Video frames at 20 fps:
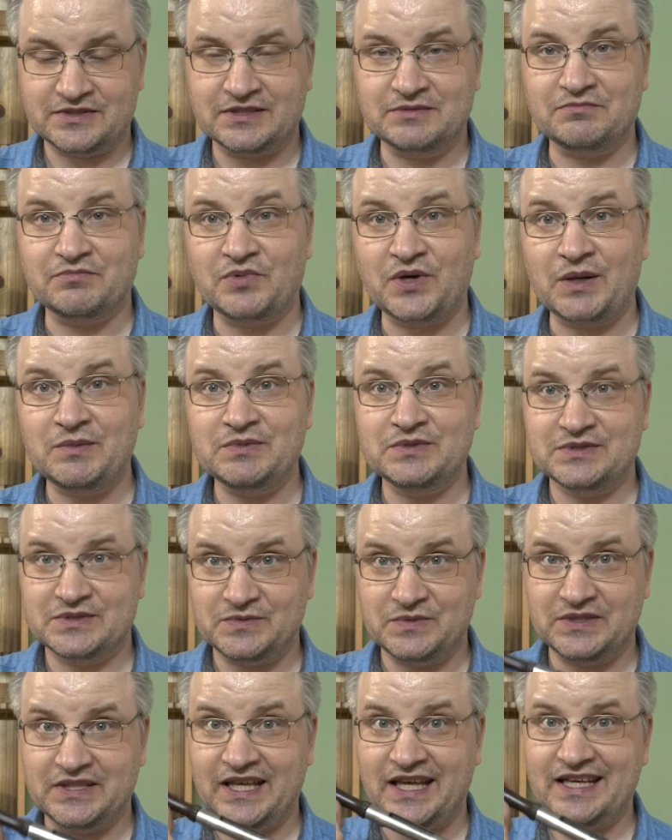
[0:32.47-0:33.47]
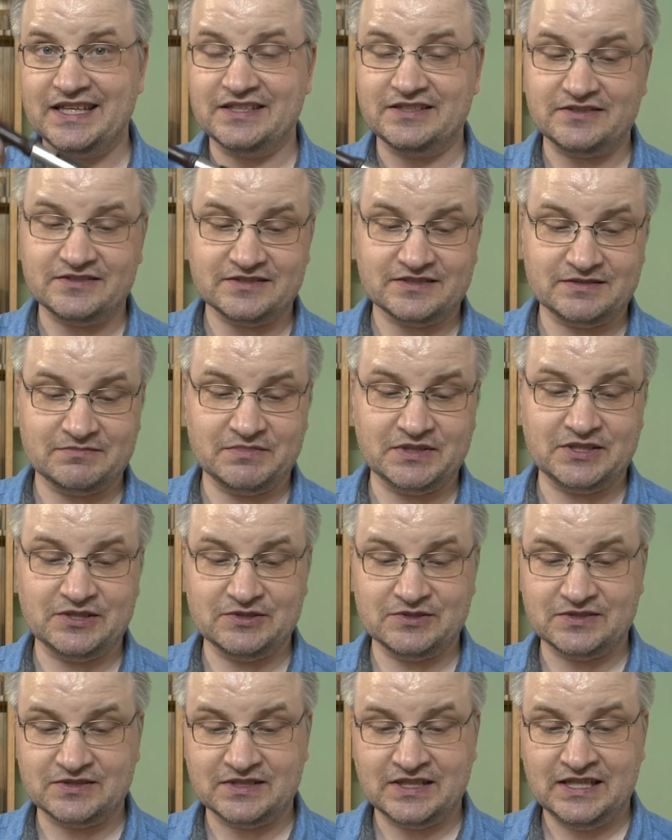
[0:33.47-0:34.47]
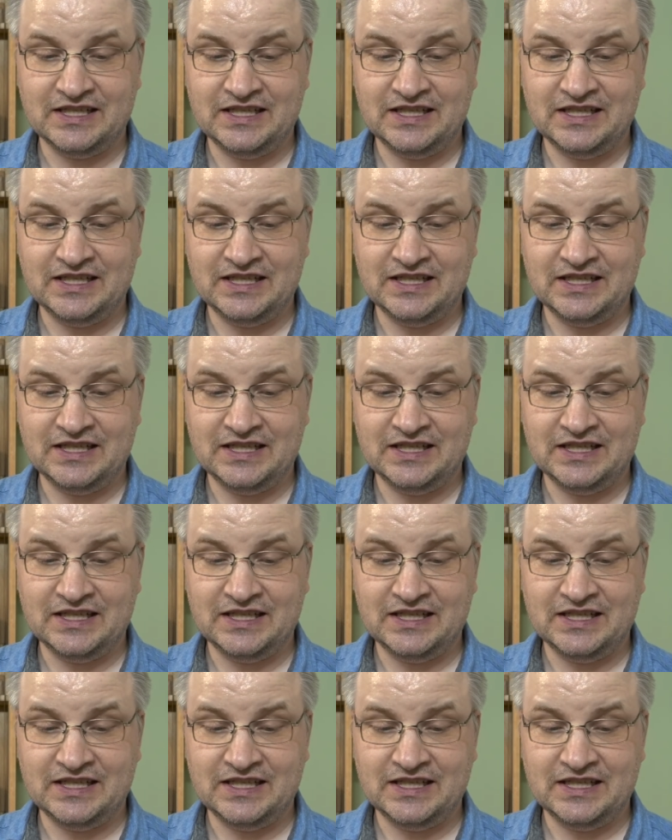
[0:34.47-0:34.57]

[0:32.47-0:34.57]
with the handles, because